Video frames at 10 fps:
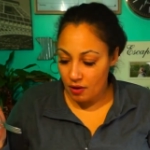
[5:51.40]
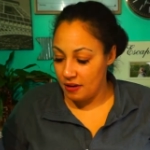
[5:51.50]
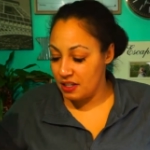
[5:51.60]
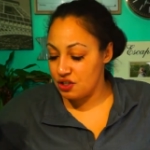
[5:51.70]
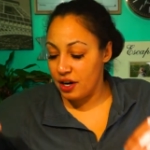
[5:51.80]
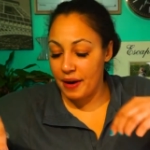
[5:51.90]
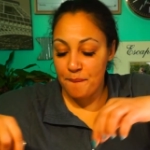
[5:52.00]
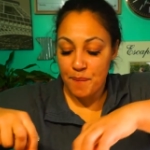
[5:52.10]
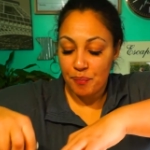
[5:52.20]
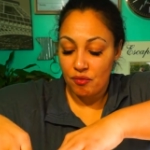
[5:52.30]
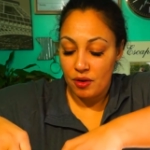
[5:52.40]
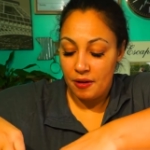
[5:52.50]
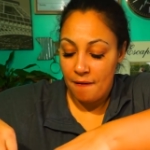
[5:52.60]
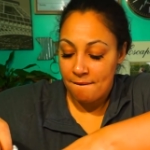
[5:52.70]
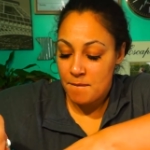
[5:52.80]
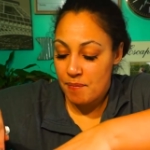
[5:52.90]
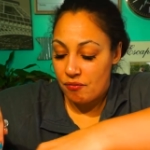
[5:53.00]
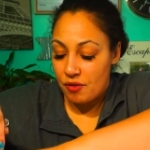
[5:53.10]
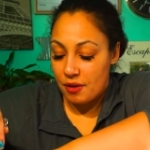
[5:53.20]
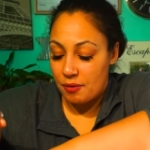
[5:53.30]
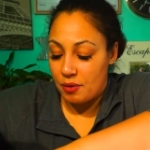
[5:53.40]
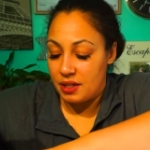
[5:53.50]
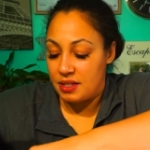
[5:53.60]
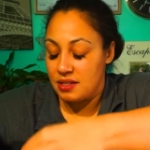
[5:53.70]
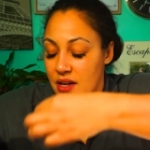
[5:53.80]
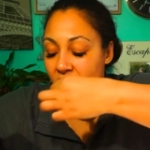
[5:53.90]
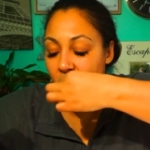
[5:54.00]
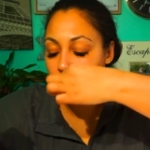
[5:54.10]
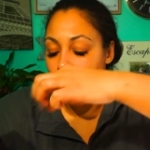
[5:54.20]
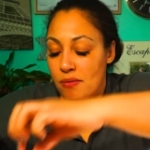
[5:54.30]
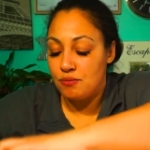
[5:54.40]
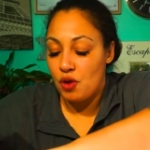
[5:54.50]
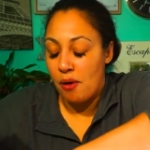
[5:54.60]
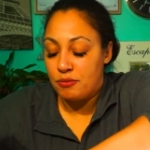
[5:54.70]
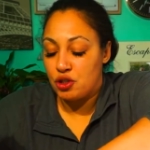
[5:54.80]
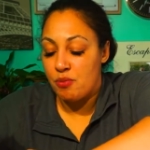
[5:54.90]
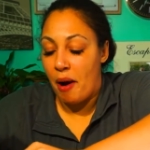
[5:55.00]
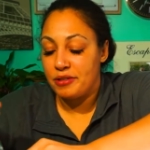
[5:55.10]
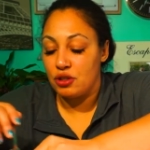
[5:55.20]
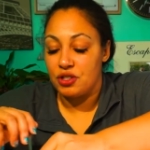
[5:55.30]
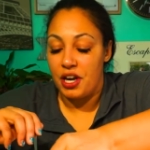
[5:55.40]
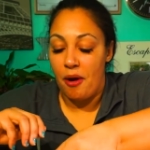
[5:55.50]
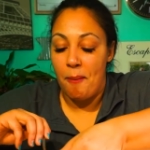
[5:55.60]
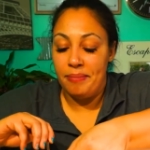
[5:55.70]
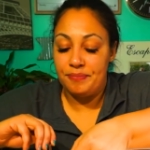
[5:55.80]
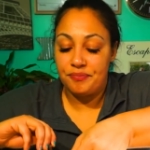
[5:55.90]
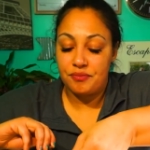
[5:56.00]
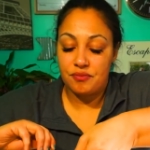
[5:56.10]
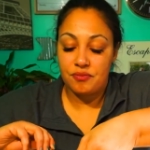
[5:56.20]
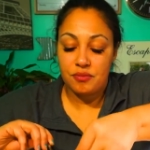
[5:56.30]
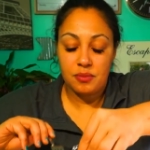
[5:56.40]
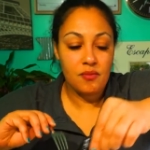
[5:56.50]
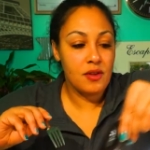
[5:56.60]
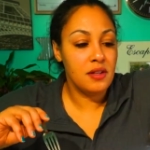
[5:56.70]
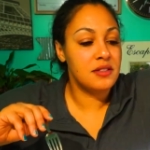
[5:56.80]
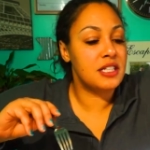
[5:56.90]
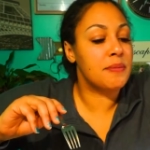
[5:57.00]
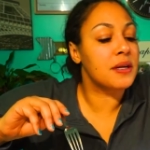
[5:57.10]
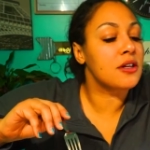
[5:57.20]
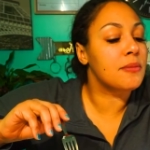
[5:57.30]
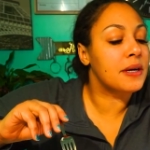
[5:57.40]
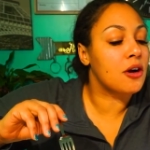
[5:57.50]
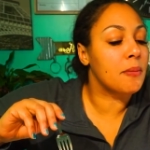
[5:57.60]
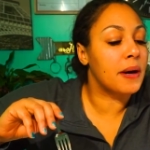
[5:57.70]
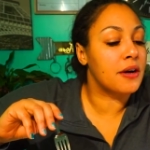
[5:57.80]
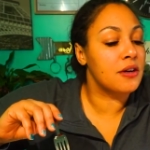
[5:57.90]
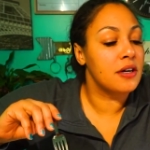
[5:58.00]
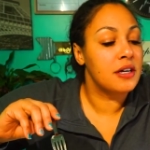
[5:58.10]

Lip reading: Let's try one of these. There's mushrooms here. Let's dip it a little bit in our butter.